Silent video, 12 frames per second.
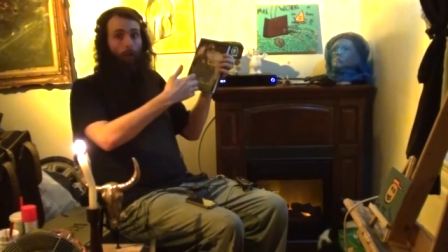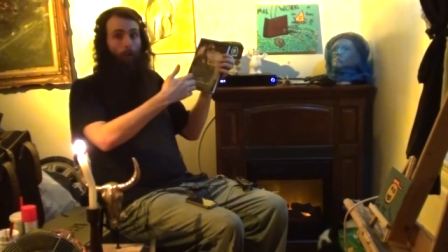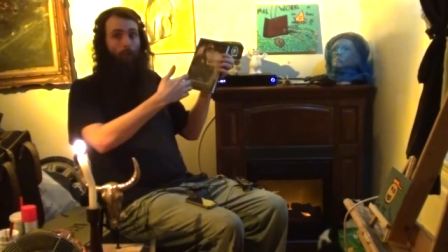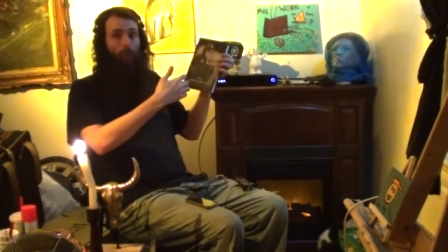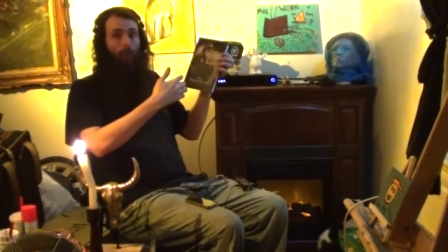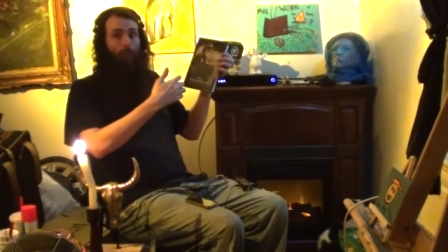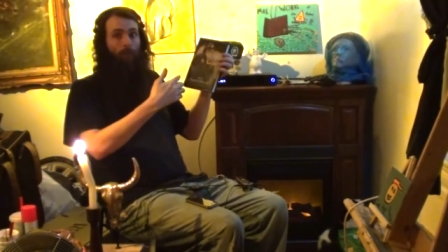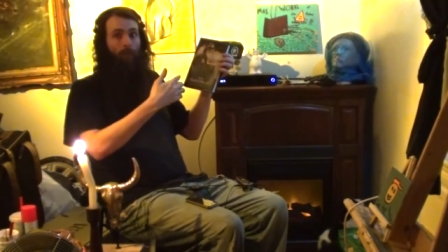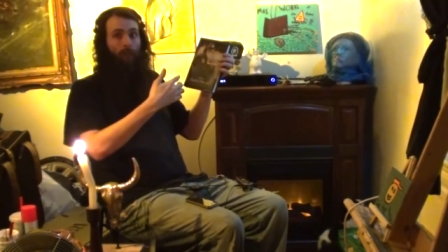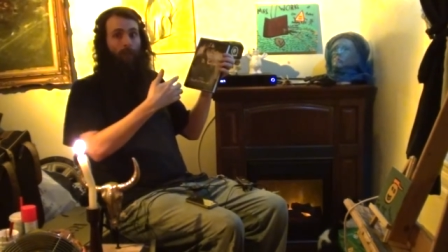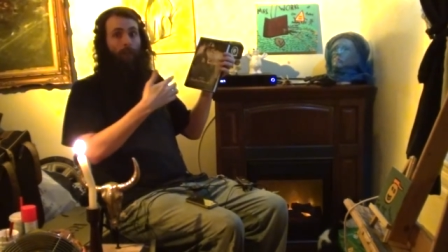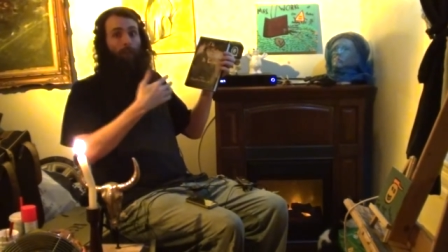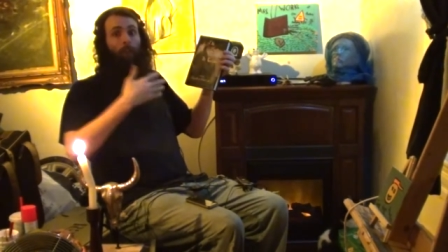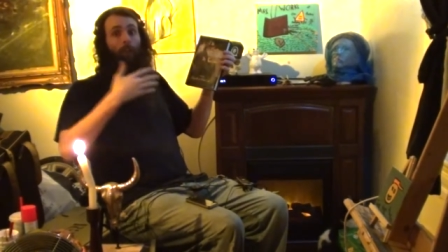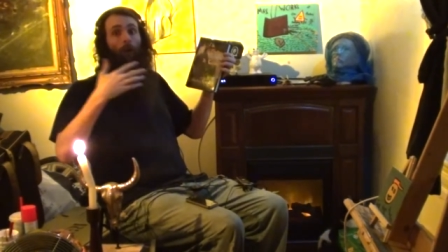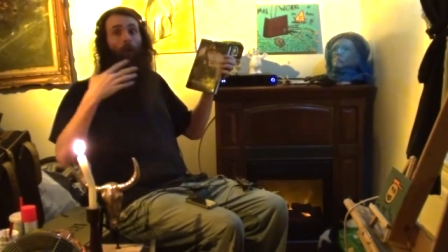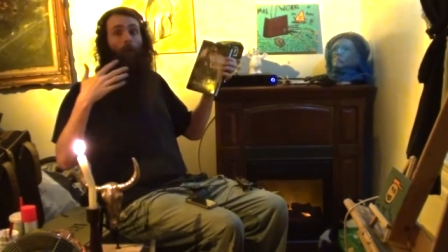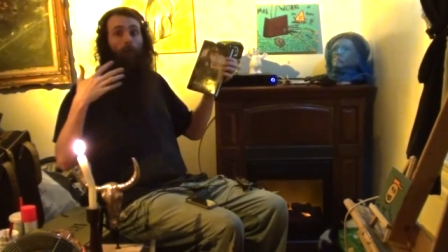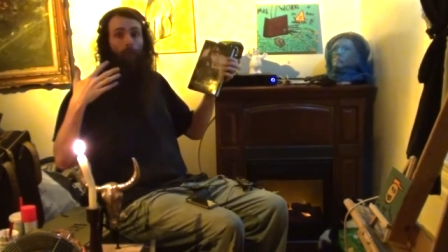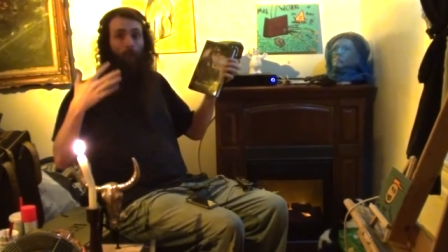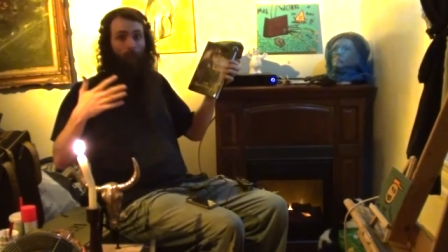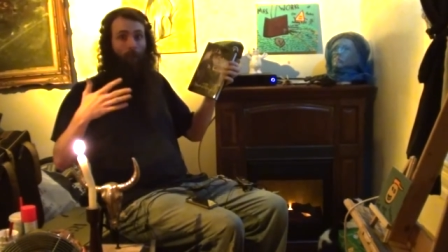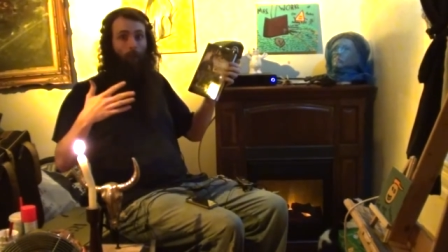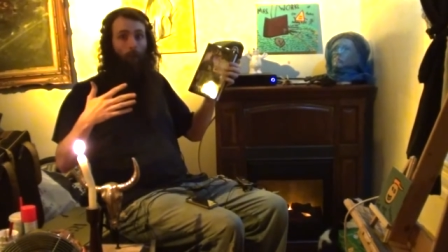which is an
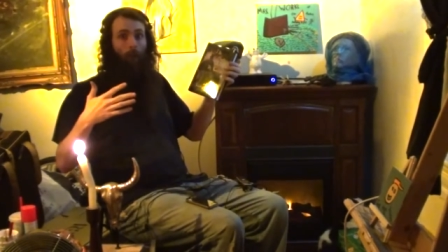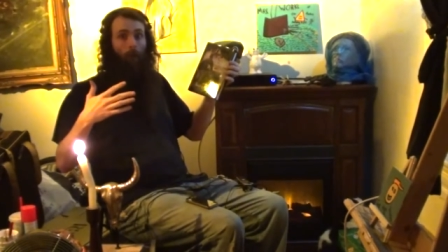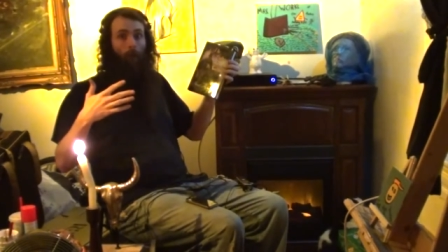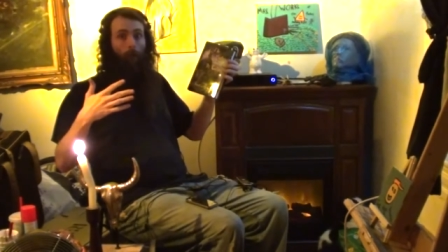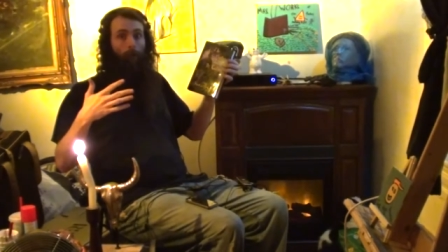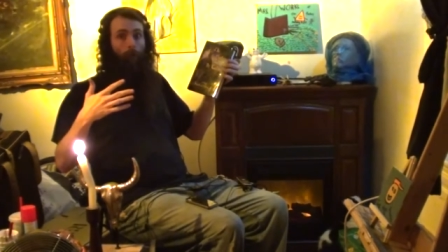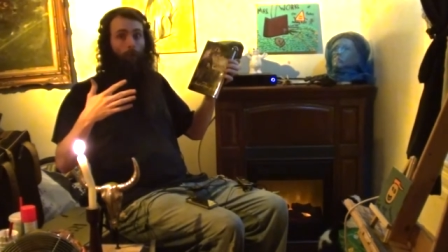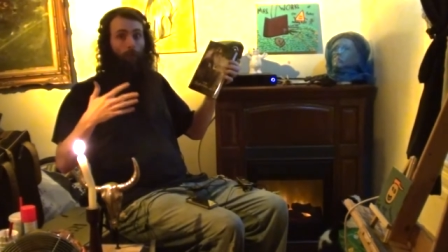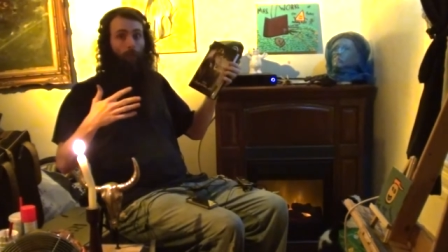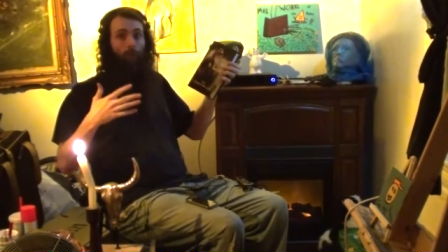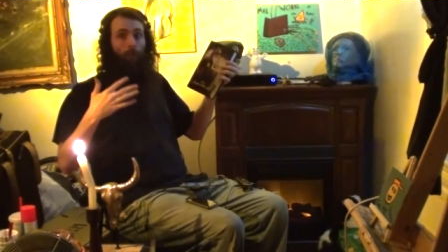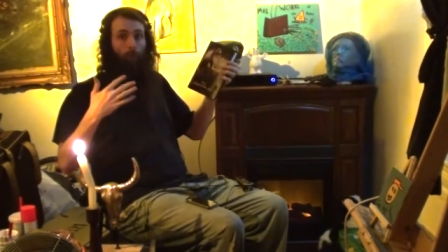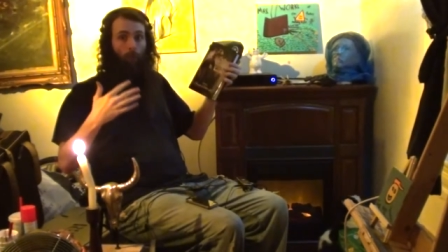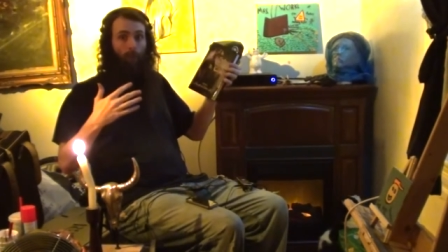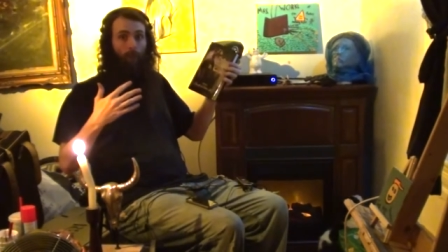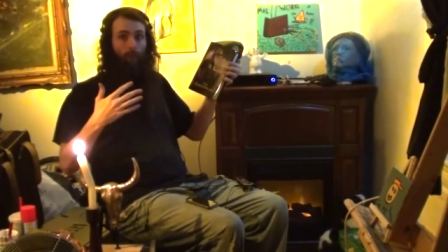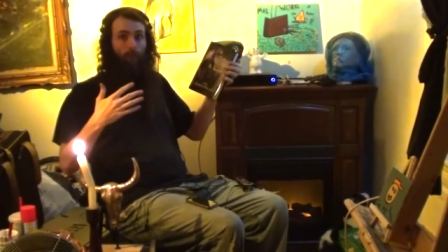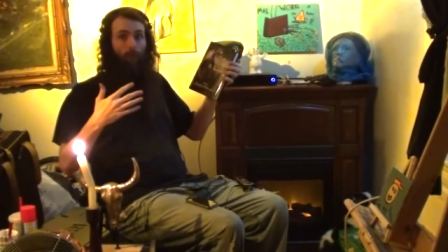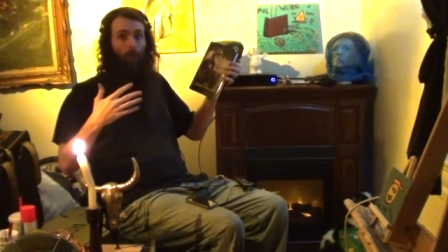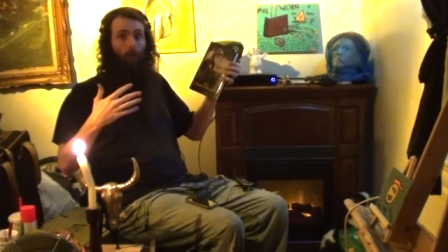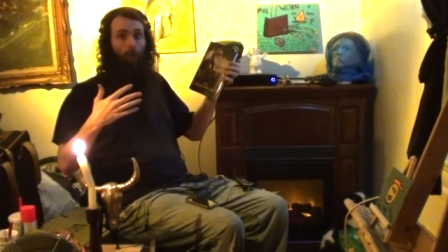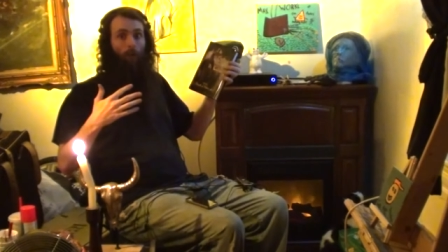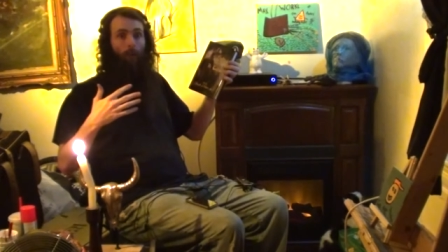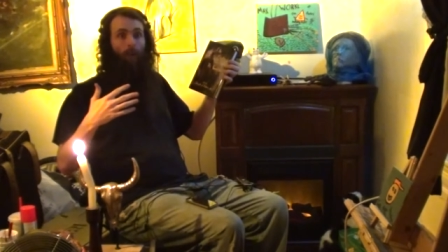anthology of short stories that
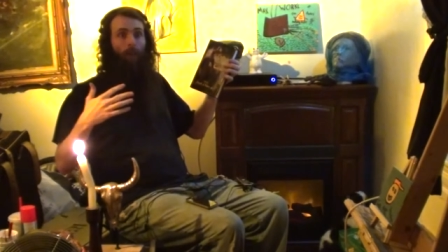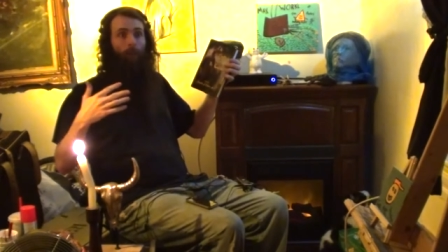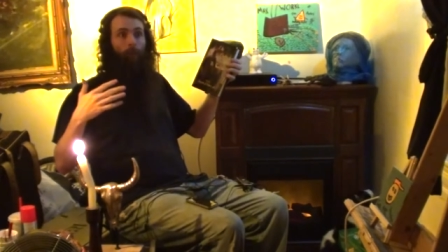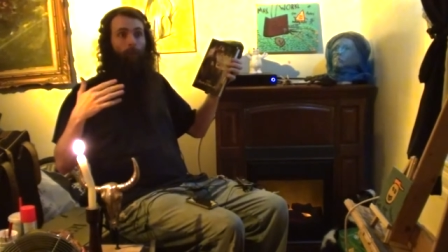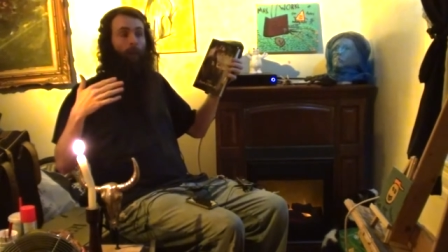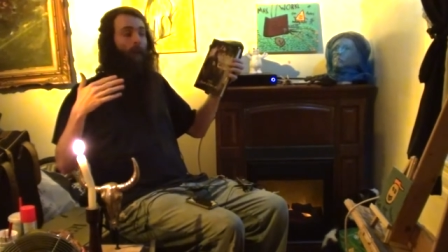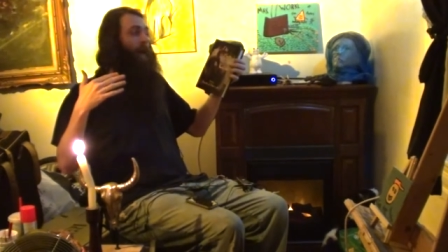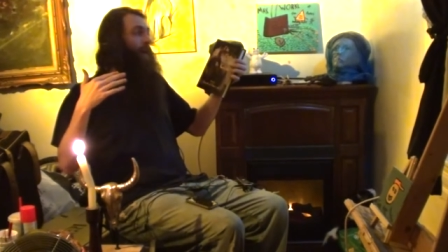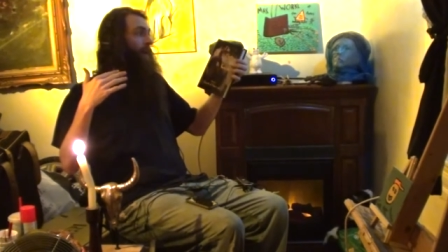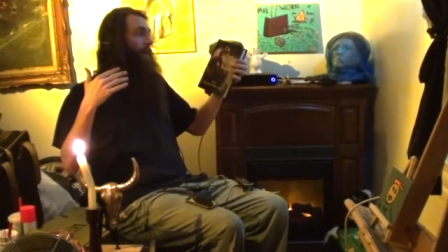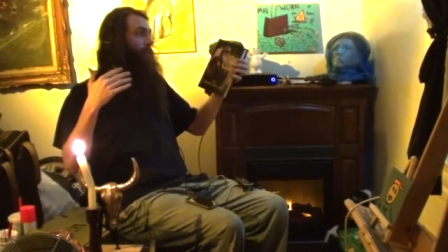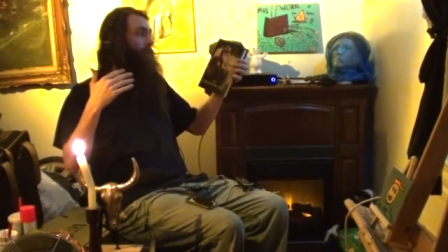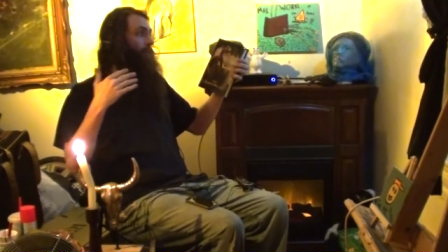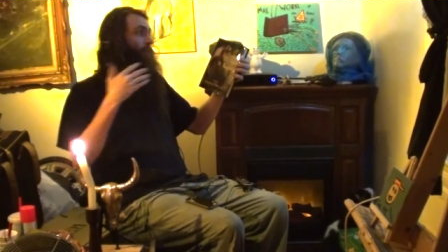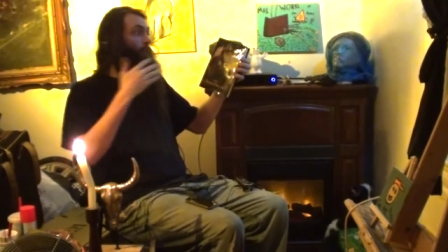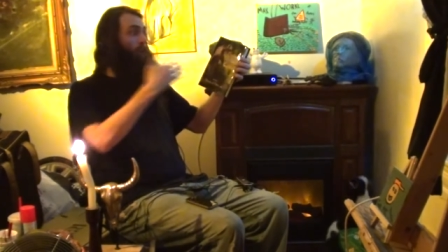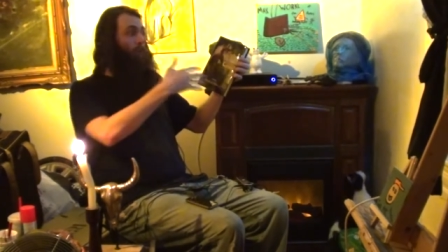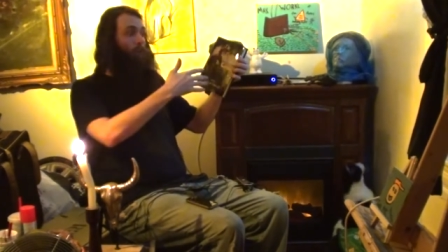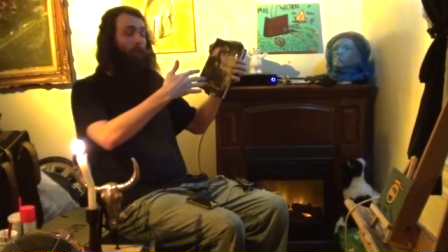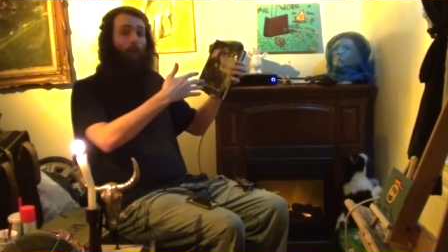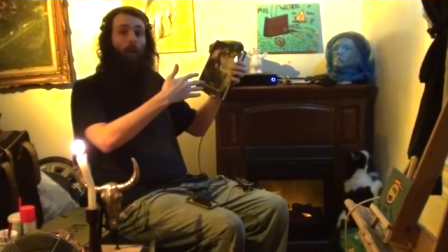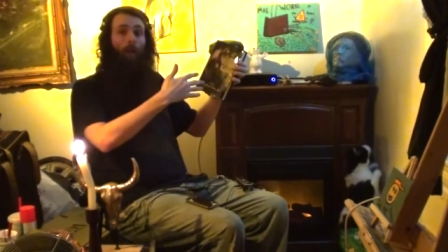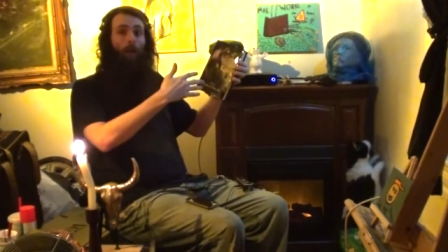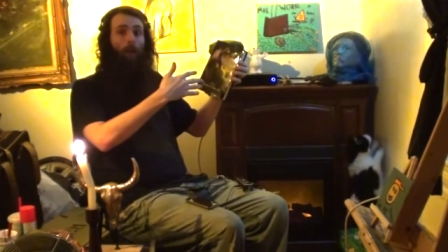all kind of tie into the world
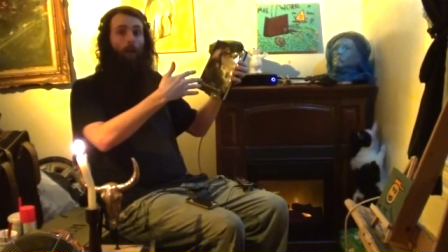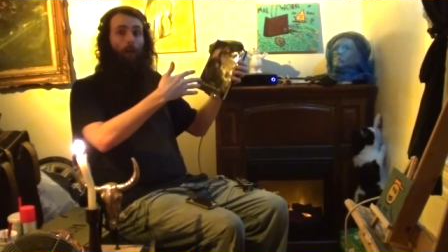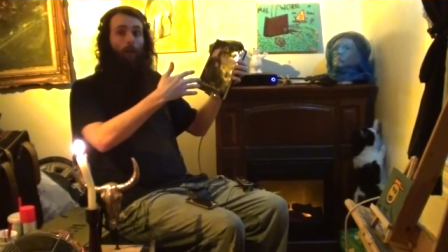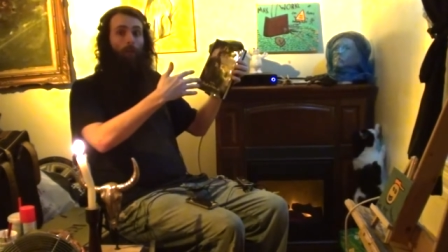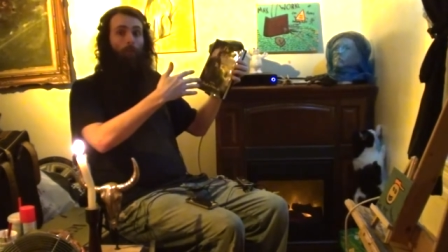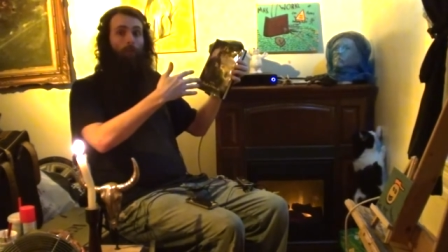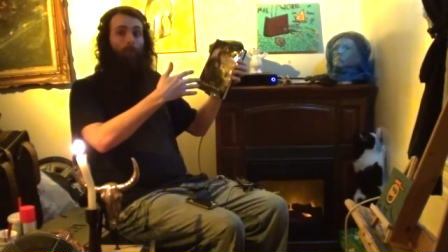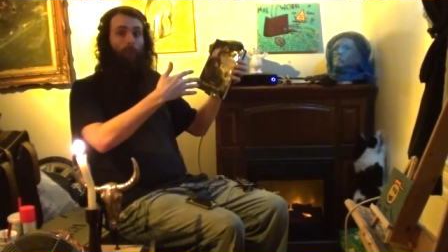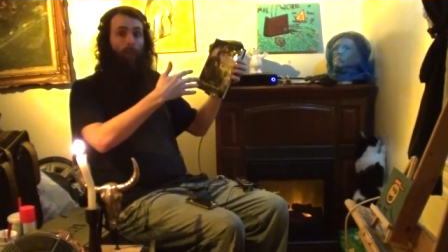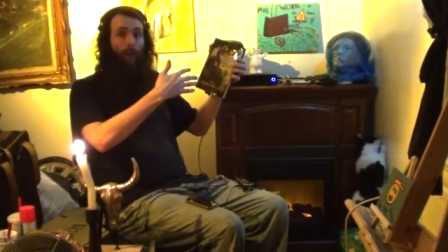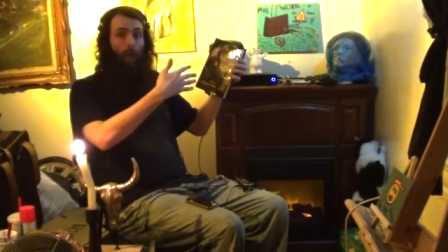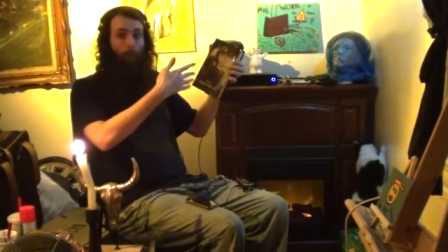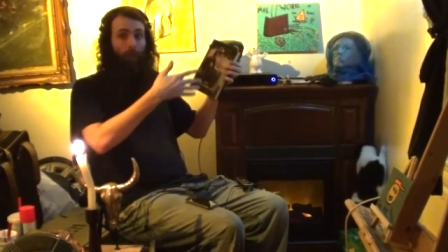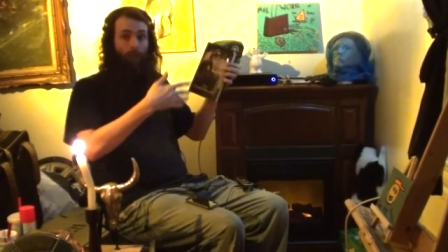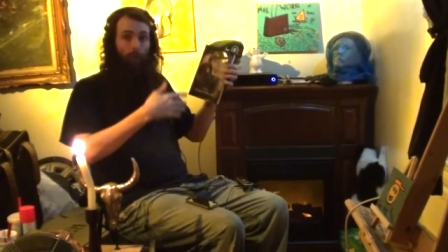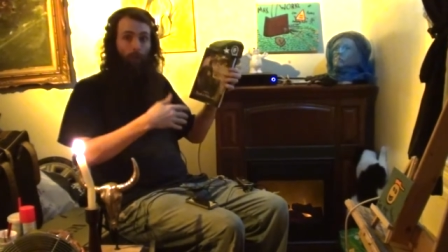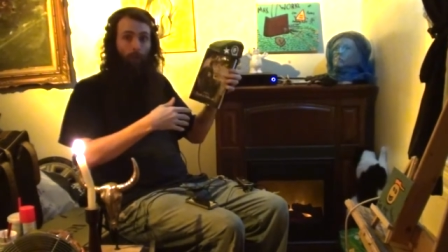of The Cabinet of